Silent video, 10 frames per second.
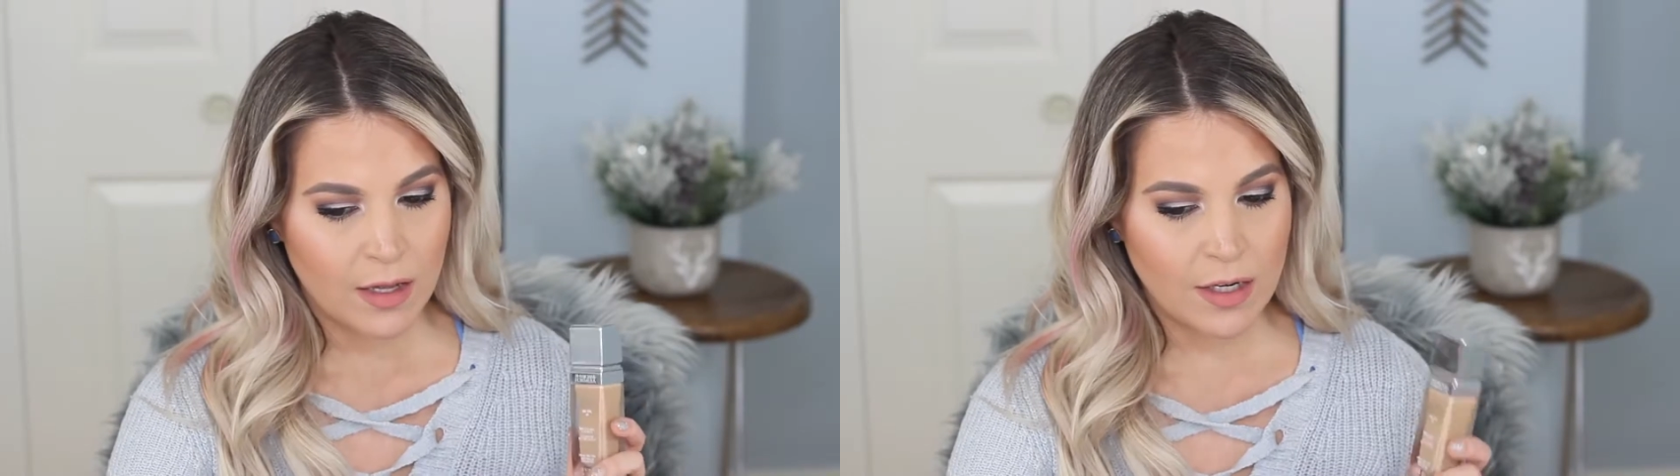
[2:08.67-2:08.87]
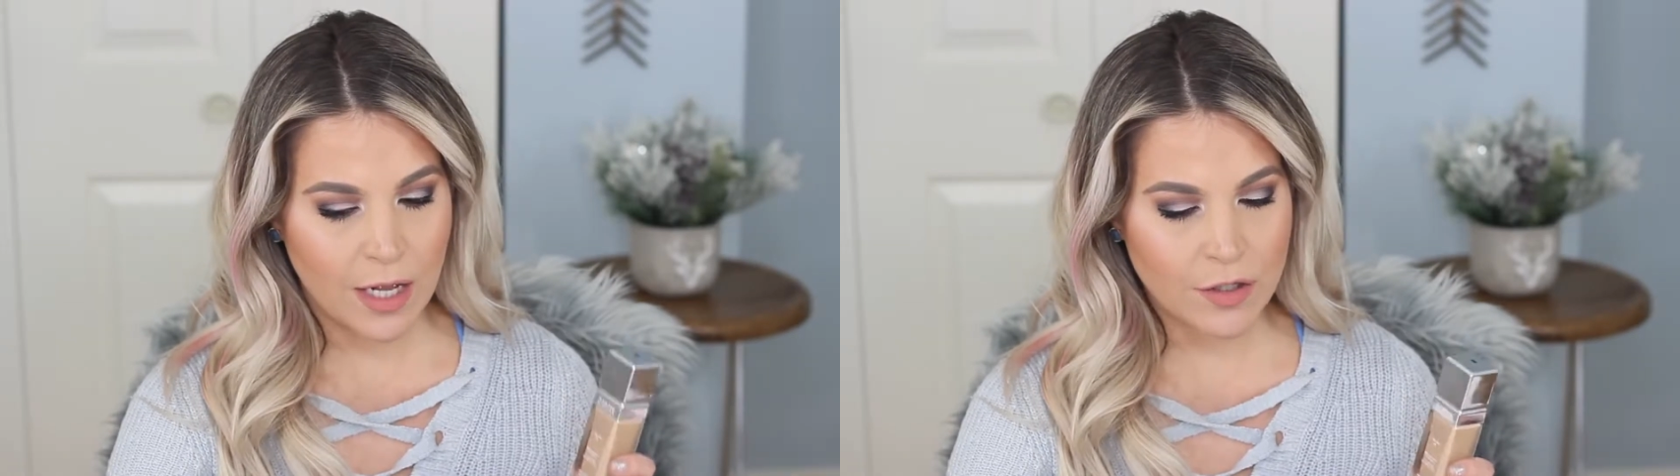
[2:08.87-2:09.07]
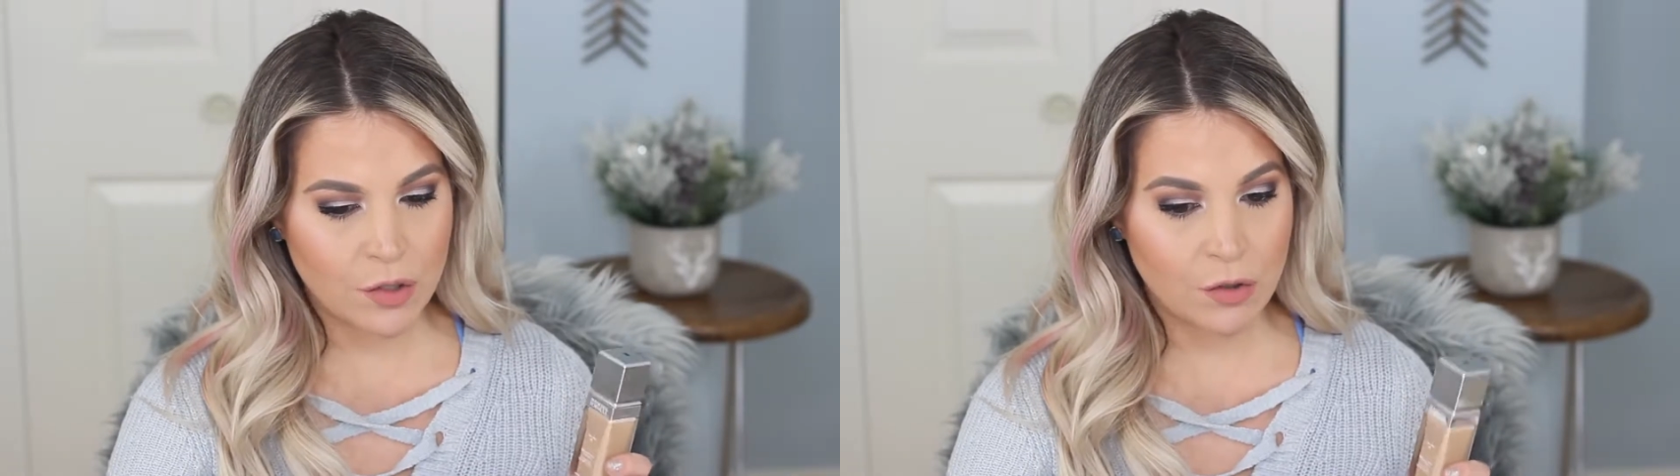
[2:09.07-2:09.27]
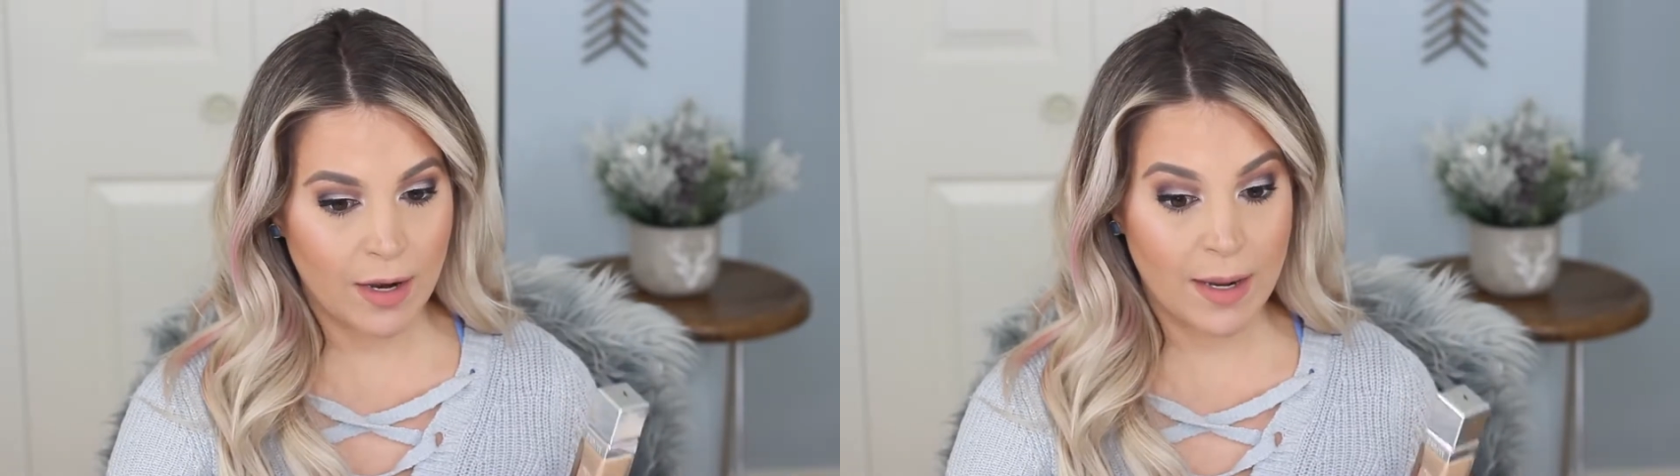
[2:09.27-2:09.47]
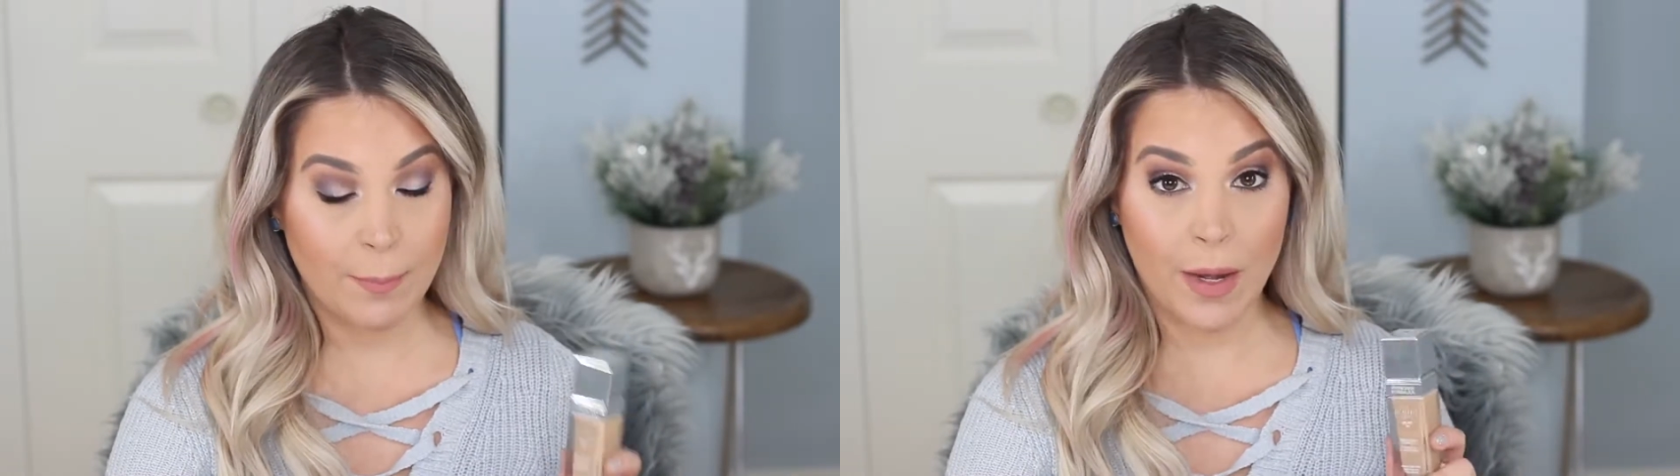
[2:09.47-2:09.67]
Not so
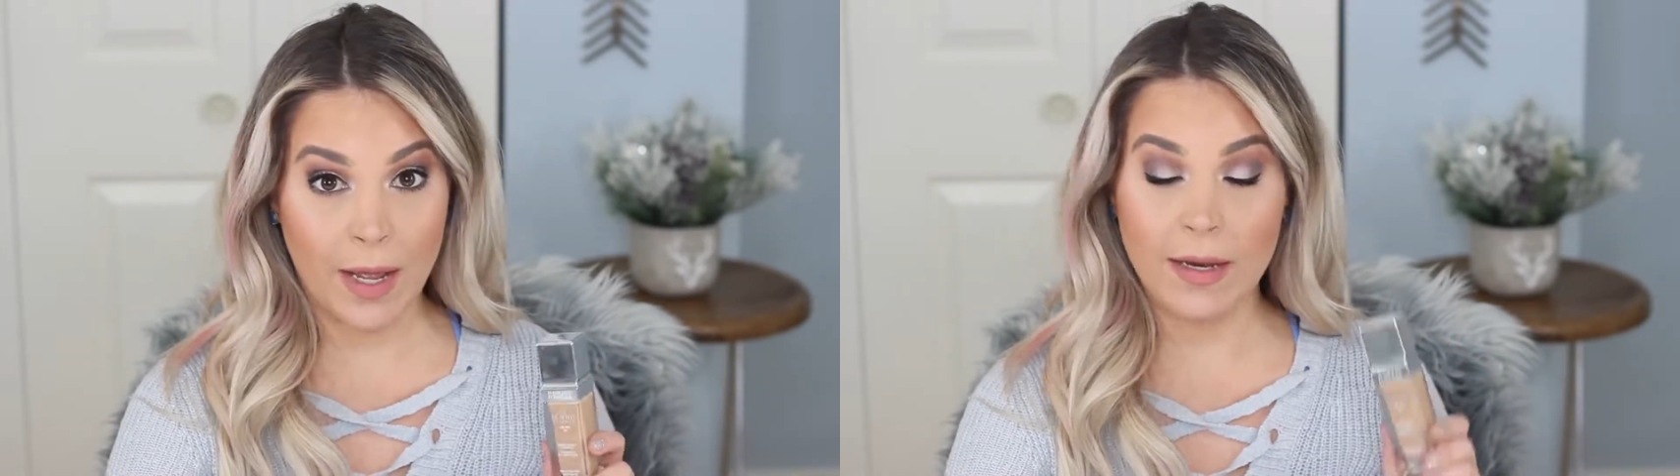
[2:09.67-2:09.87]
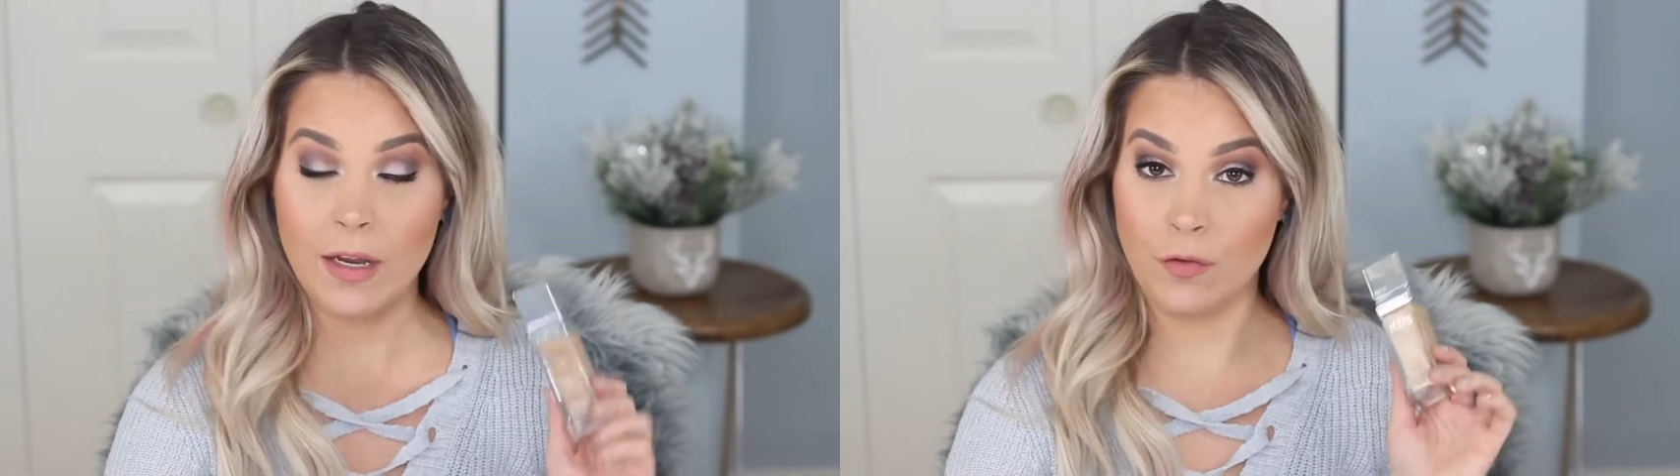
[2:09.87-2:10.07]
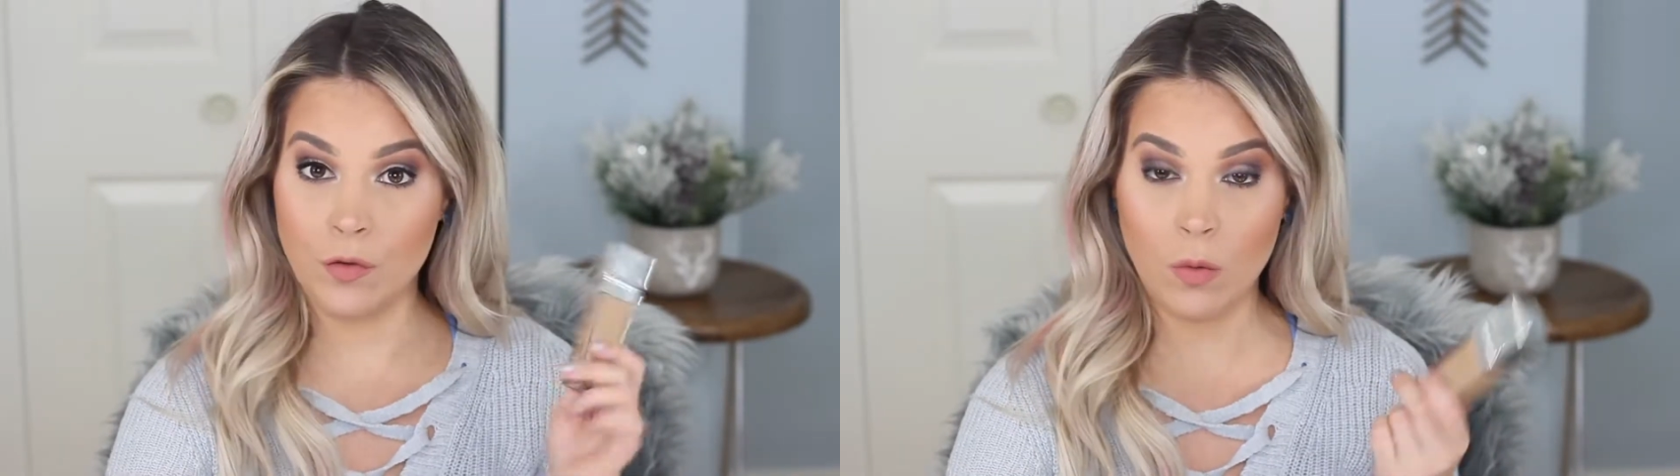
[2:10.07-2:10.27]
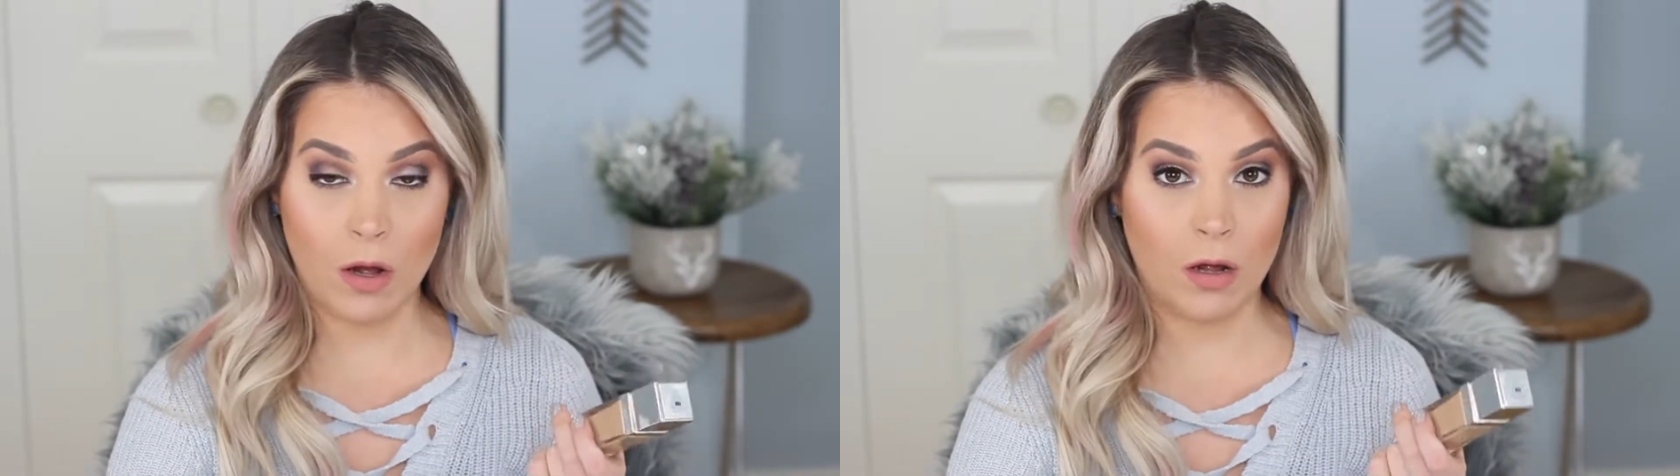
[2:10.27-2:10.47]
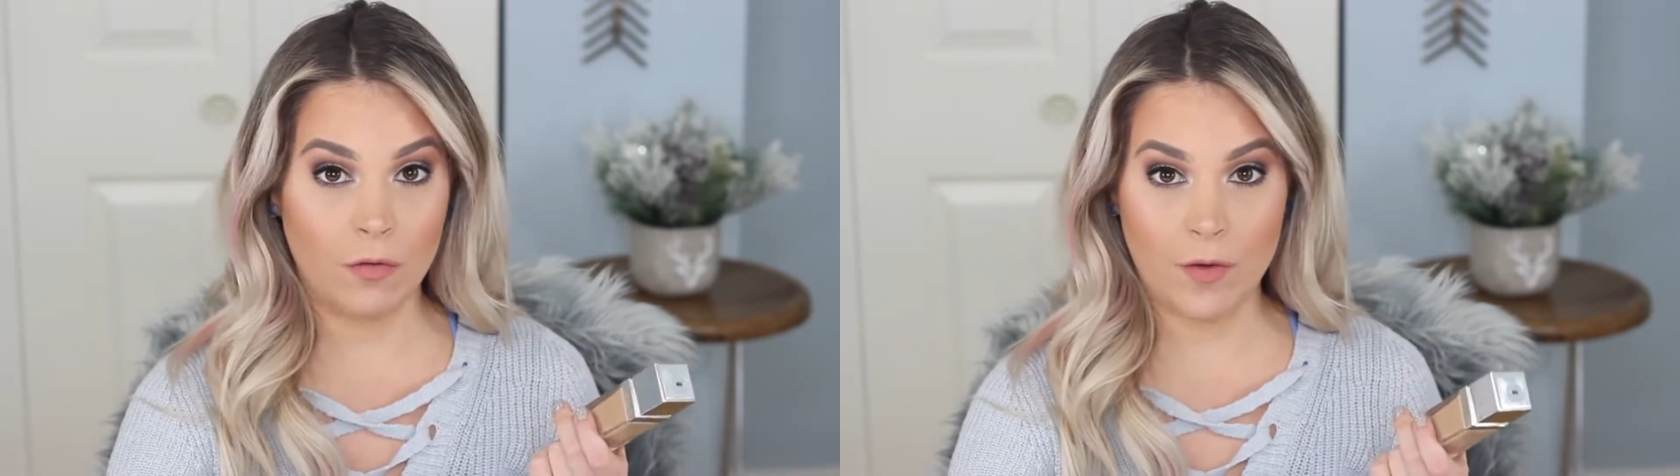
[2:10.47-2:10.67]
great, but if you
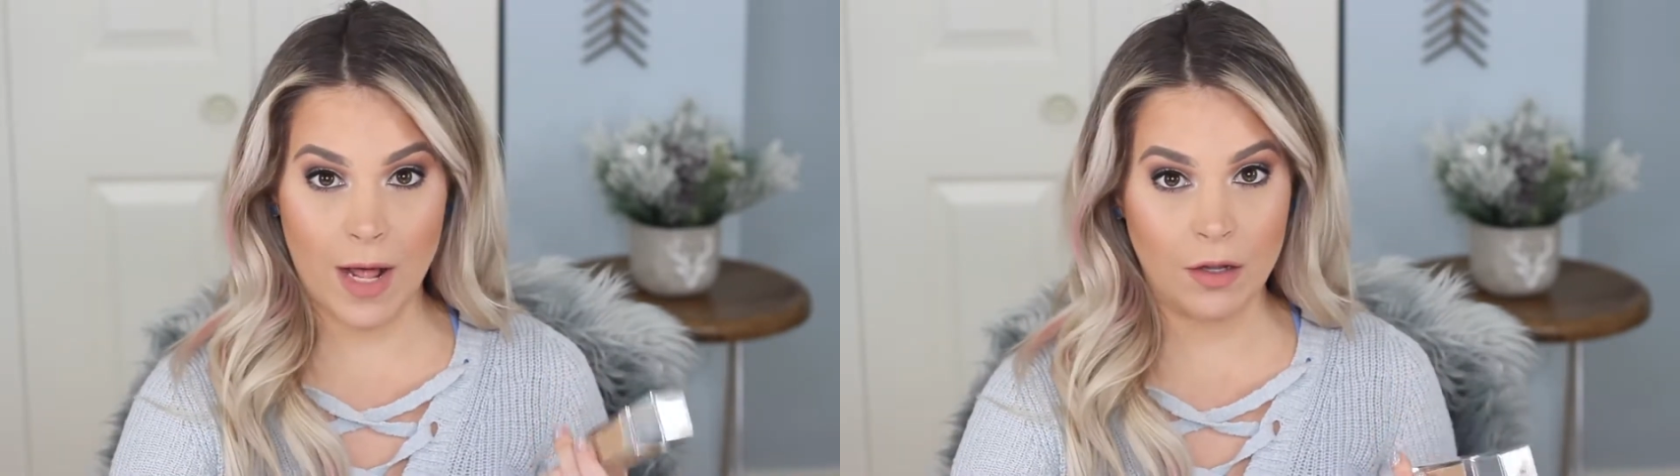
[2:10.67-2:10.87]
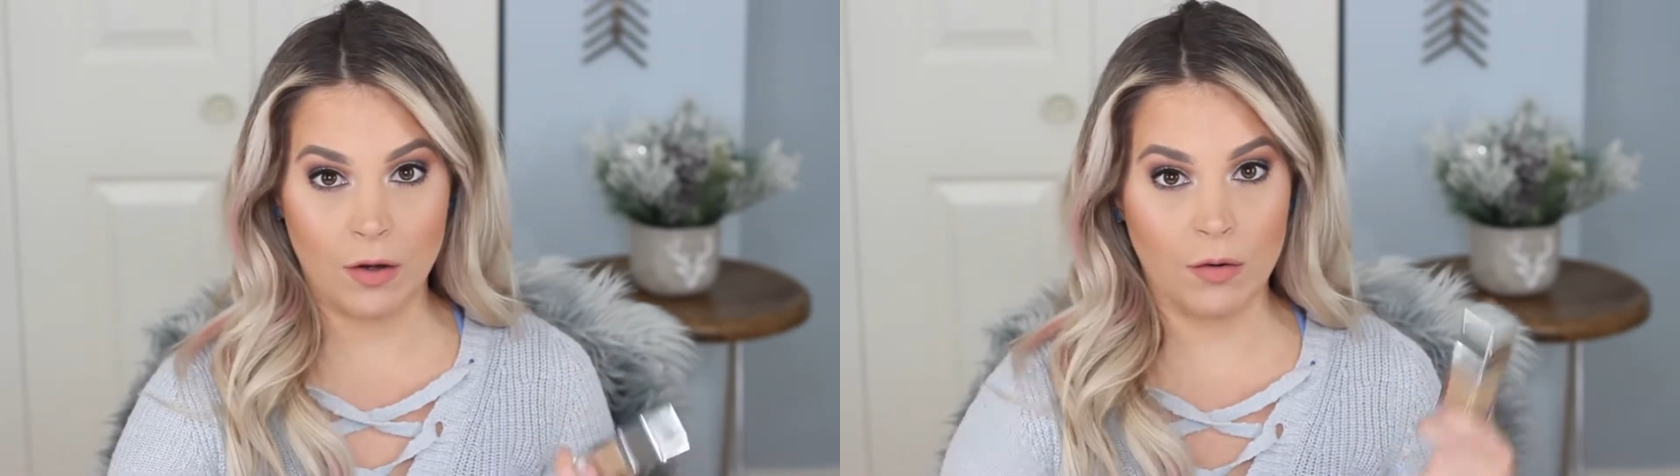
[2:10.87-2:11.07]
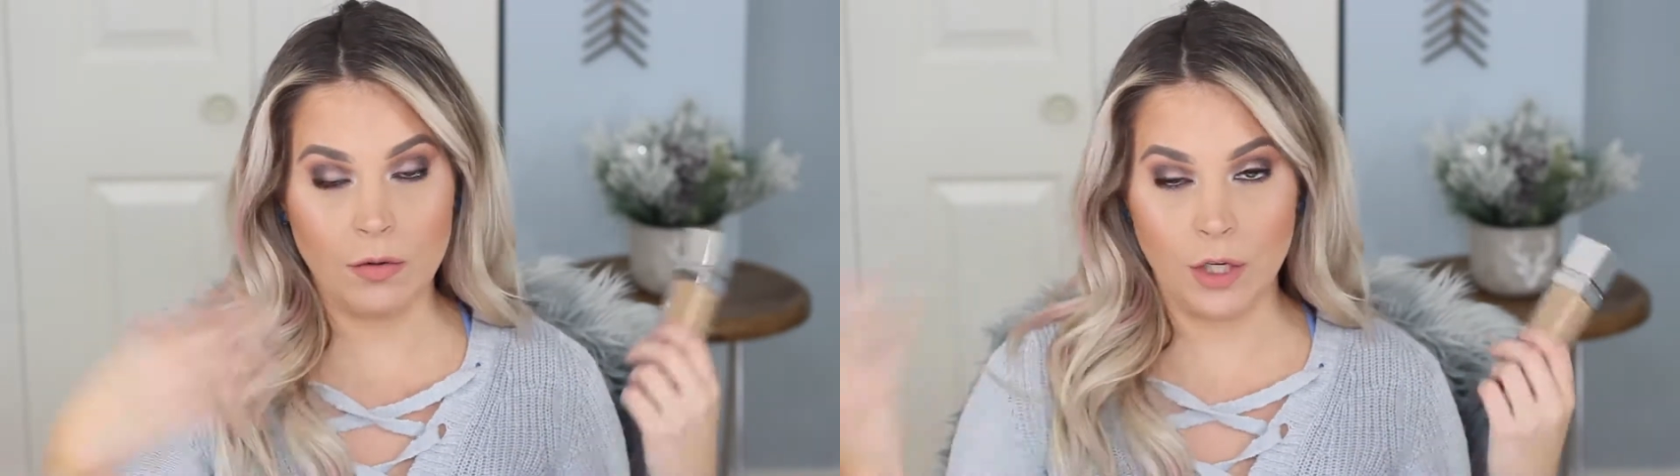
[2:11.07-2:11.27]
all follow,